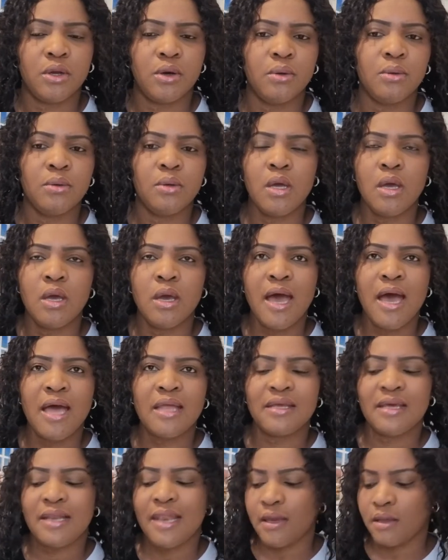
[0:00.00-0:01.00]
you know.
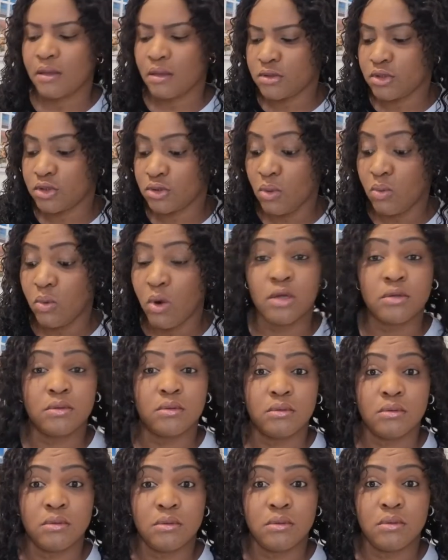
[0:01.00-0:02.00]
And they're like, so
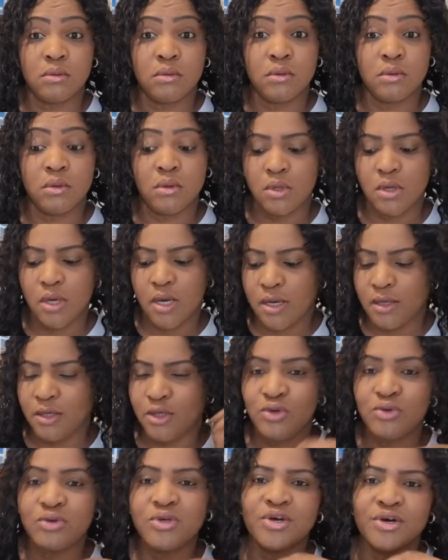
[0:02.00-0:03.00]
what?
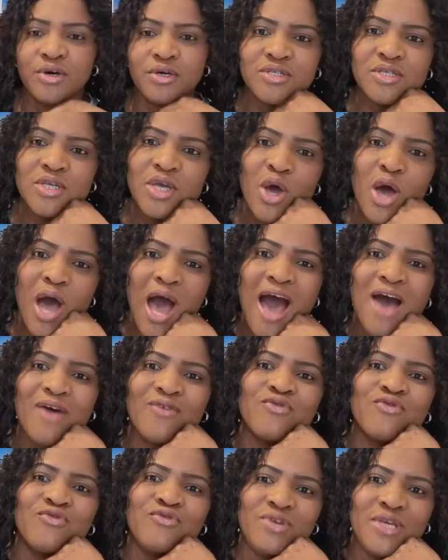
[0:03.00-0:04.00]
Ha, you girls
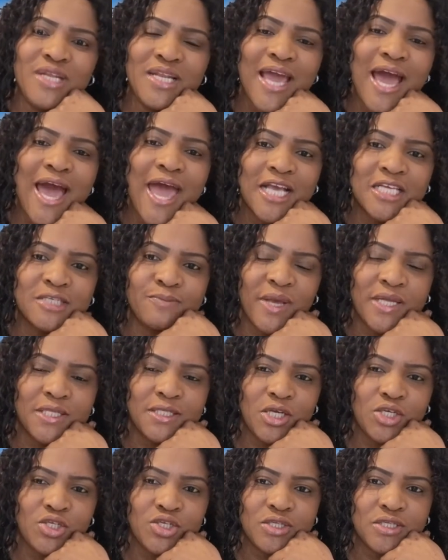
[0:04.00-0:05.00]
have really high
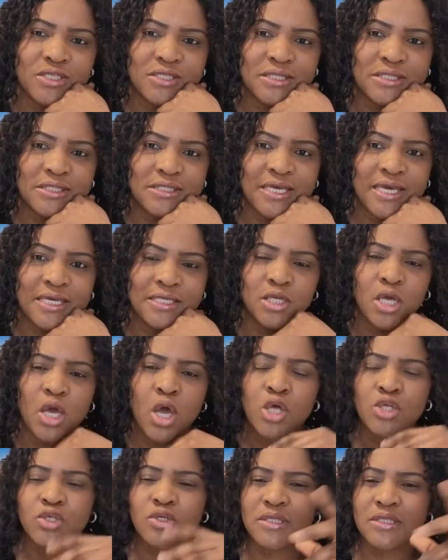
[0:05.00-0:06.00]
expectations these
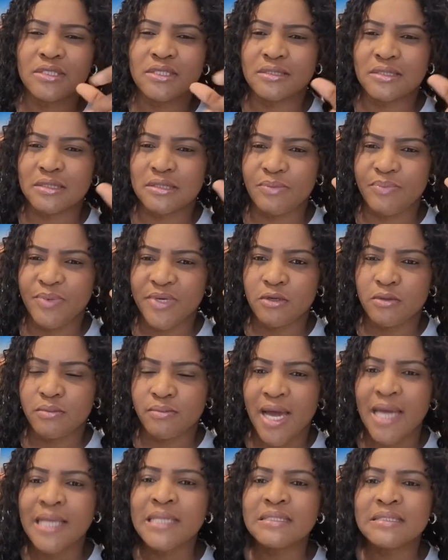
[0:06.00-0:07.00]
days. So this is the
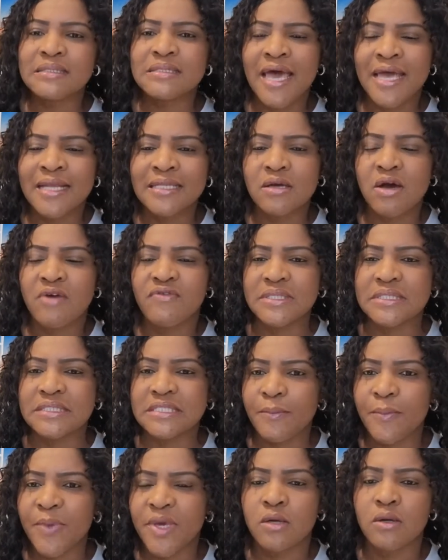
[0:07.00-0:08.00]
typical mindset of
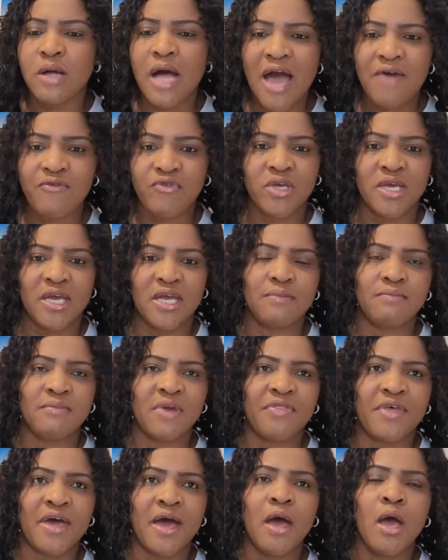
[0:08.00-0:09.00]
a typical
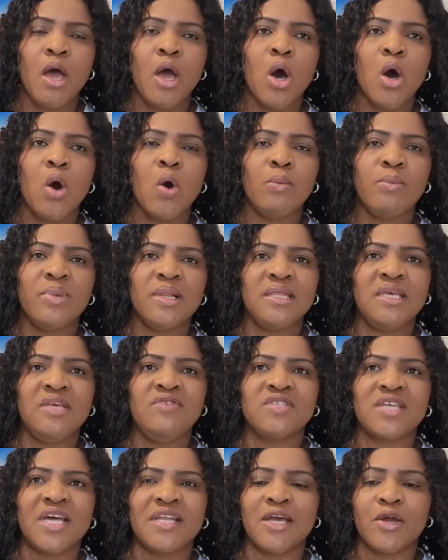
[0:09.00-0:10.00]
African mother who
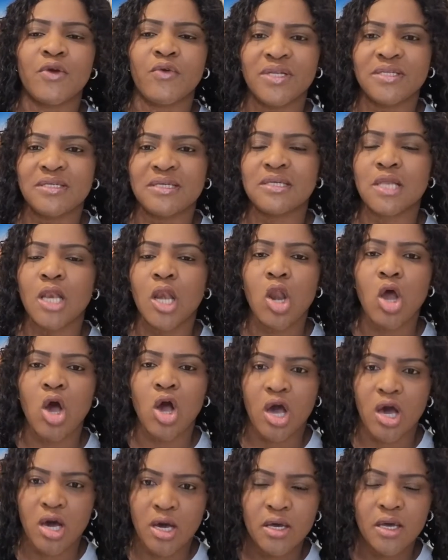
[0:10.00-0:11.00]
believes that the greatest
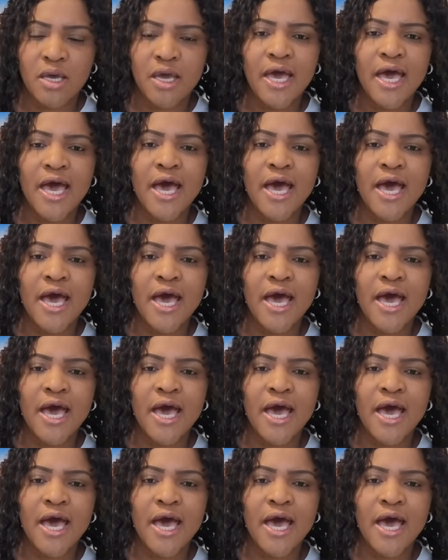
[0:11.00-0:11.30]
luck